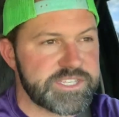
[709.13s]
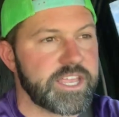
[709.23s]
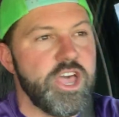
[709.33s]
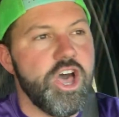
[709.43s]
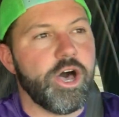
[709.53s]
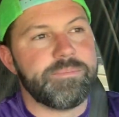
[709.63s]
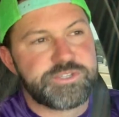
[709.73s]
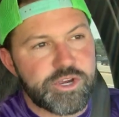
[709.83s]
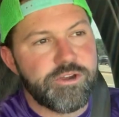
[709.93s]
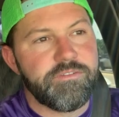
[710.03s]
Like
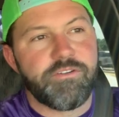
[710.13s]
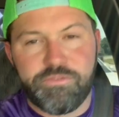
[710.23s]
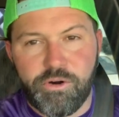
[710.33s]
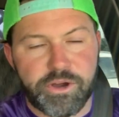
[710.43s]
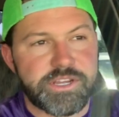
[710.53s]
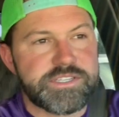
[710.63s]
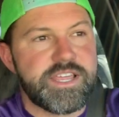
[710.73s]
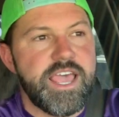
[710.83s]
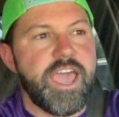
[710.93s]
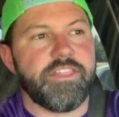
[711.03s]
observe a forest
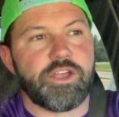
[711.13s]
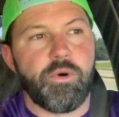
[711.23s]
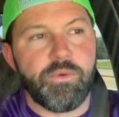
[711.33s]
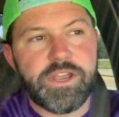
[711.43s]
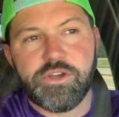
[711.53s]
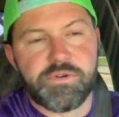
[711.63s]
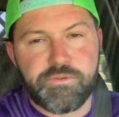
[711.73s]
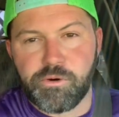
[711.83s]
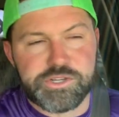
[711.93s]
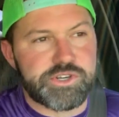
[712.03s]
and like what we do with
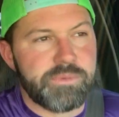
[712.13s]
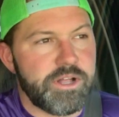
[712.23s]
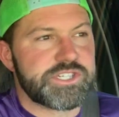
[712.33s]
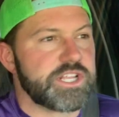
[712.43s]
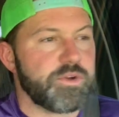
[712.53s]
forestry mulching,